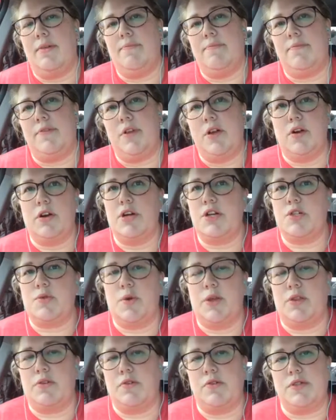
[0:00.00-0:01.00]
flourish
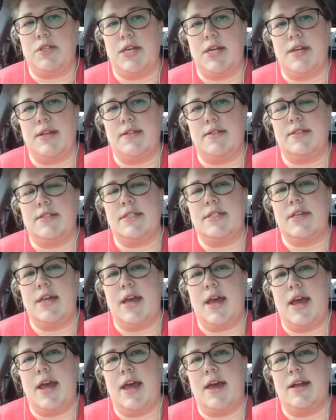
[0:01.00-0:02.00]
with routines,
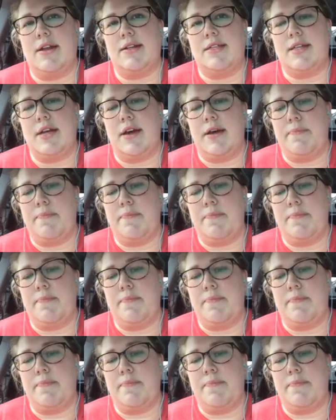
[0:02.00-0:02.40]
and